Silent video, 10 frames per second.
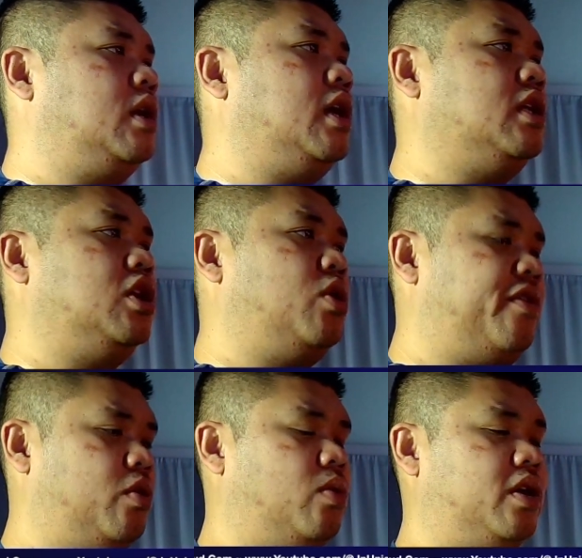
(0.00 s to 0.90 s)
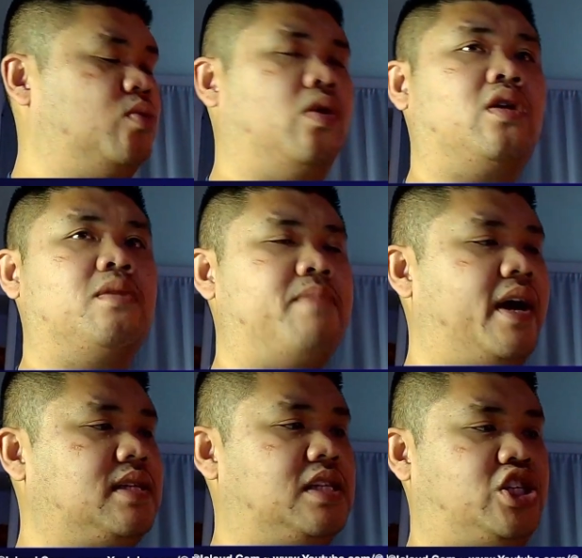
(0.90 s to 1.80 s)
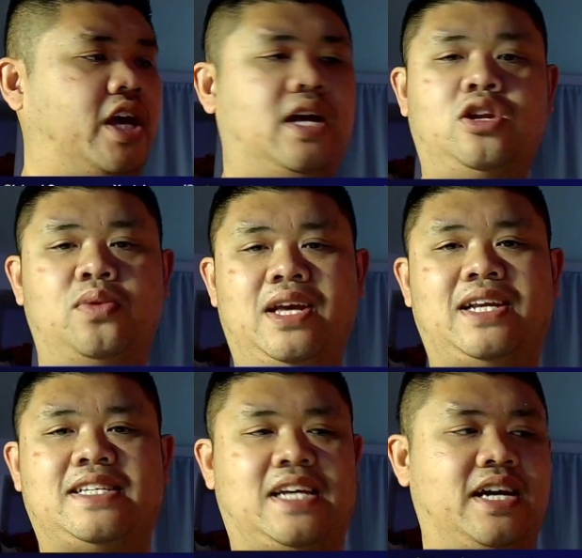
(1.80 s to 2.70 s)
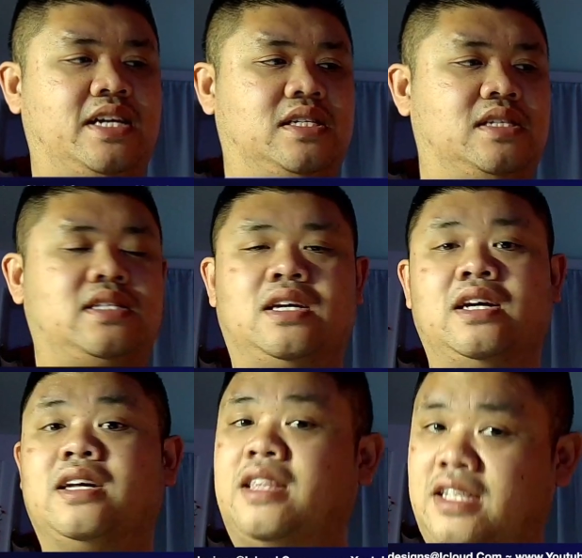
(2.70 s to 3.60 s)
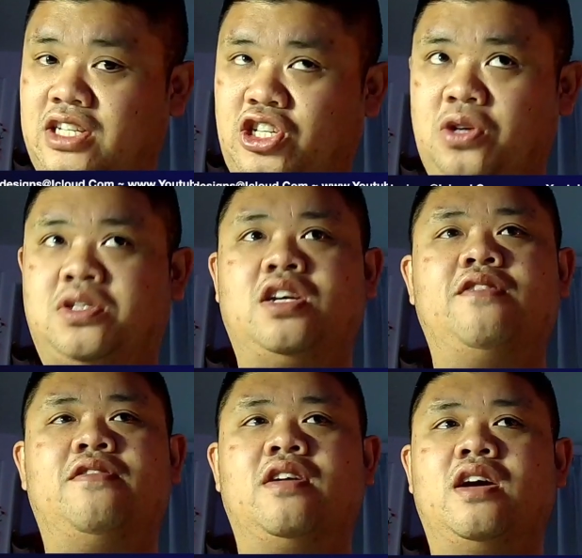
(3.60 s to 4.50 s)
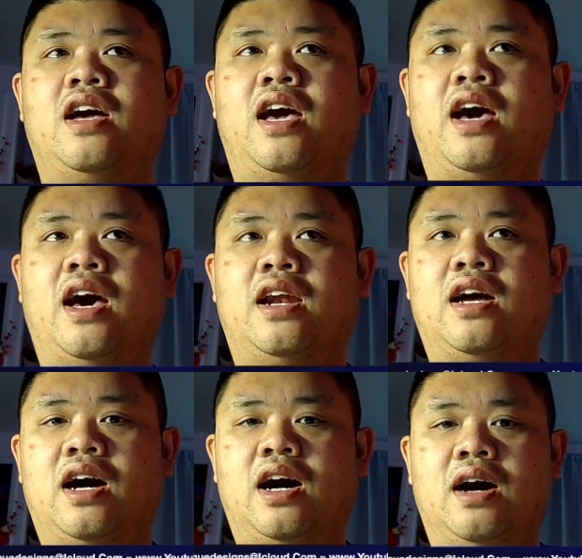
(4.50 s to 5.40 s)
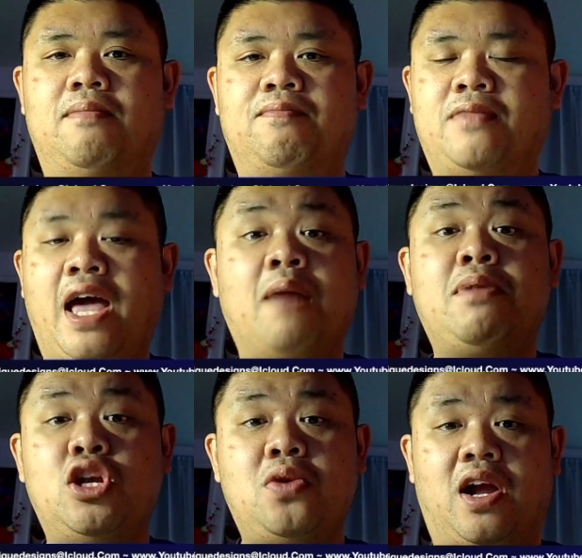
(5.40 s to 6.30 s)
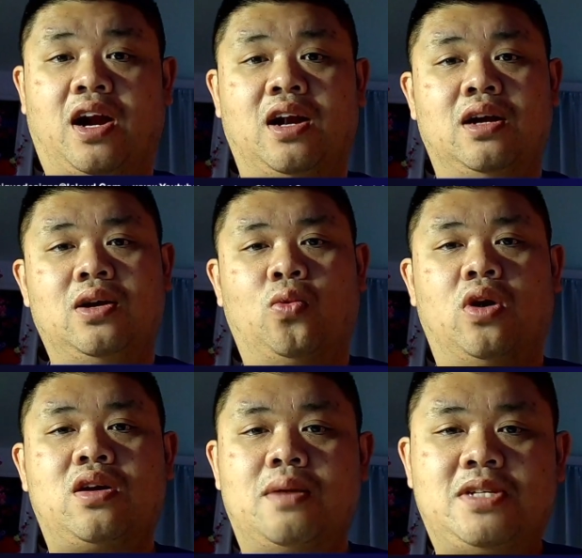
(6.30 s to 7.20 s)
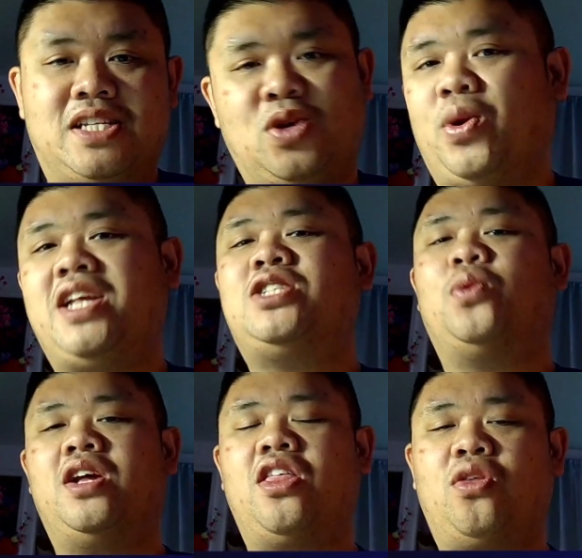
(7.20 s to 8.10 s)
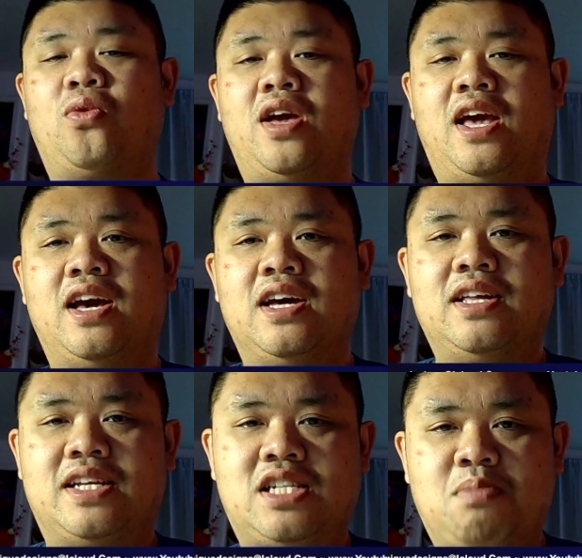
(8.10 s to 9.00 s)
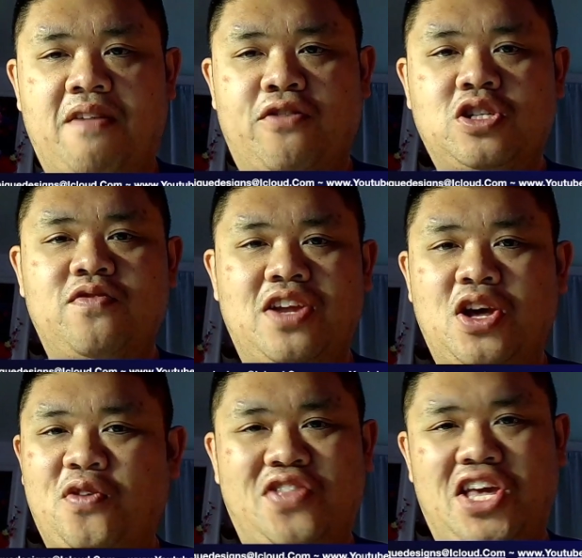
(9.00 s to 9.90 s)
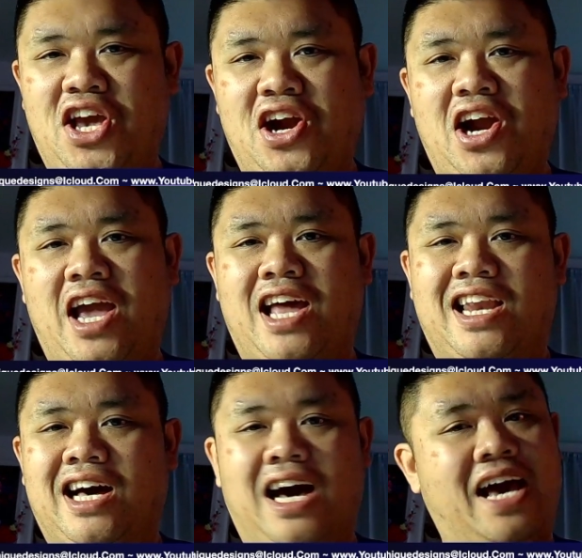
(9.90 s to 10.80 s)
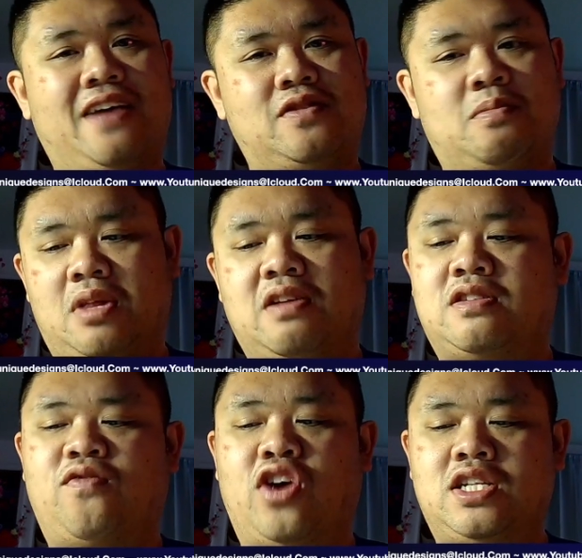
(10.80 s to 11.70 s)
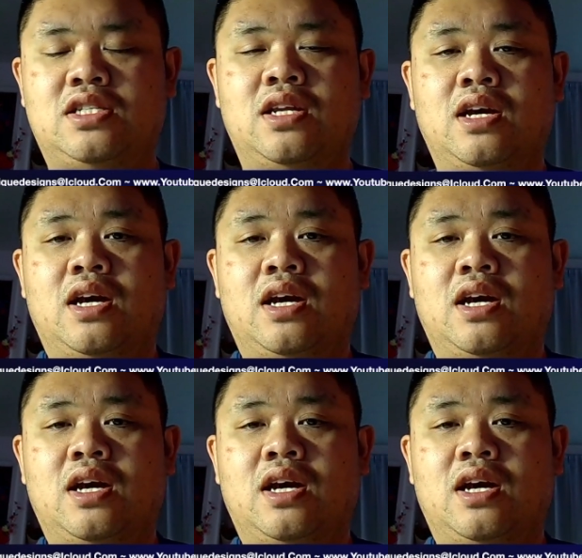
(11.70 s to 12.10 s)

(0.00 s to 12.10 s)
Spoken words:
Hello everyone, welcome back to J and Unique Designs. This is Joseph, and Happy New Year! Welcome to 2023. This is my first video of the year, and I have some things fun